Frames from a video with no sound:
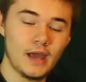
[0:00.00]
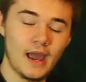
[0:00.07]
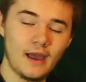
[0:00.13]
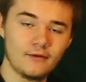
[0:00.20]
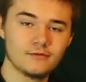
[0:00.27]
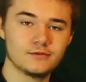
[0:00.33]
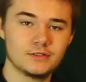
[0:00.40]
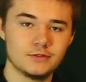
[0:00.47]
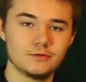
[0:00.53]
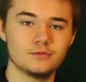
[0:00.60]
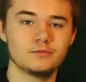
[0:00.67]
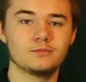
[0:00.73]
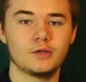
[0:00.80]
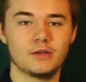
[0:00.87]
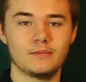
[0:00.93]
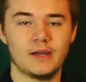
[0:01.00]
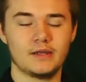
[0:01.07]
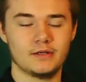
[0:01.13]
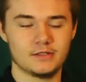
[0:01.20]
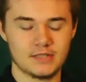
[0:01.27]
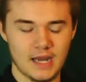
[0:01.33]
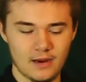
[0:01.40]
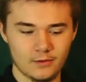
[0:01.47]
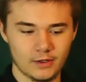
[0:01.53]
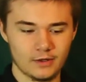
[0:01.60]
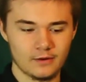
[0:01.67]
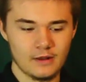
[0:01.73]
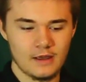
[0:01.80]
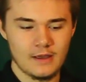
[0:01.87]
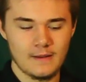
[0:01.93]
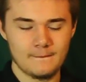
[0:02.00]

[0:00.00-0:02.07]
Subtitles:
have to bring back your tower,